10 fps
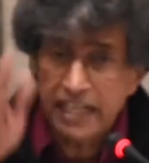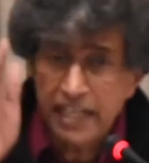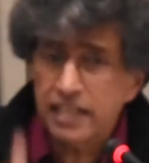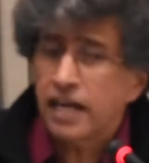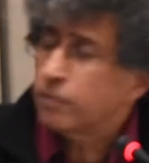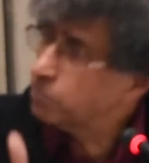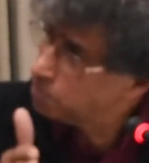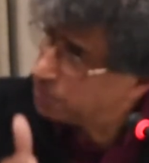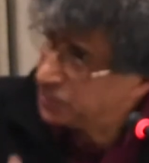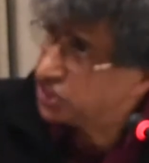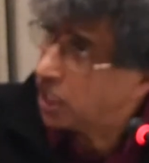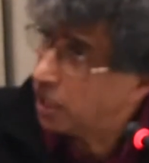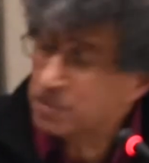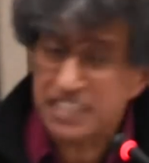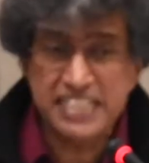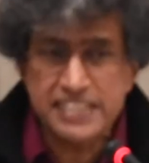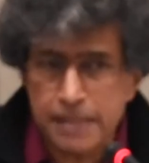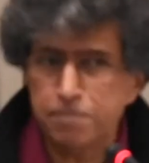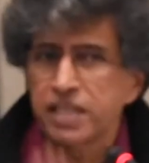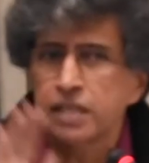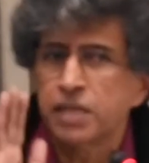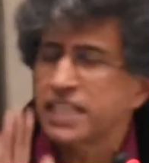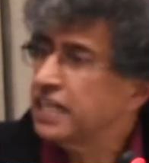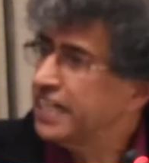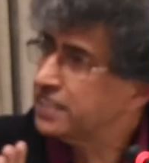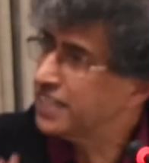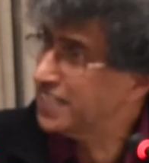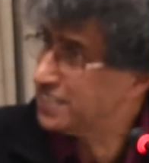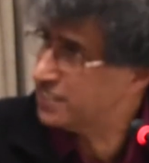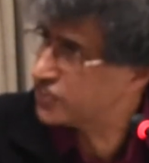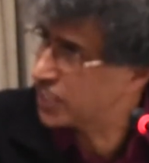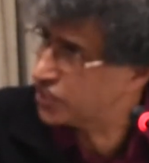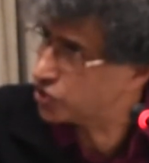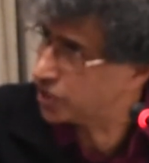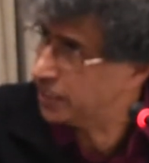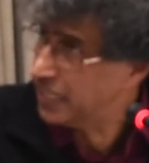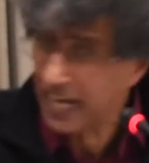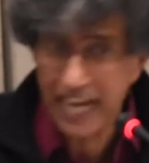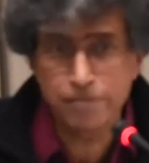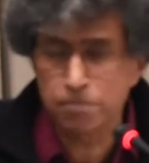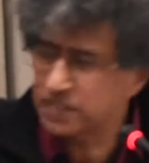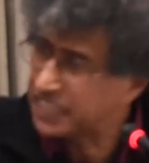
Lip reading: in Punjab disappear by the late 19th century and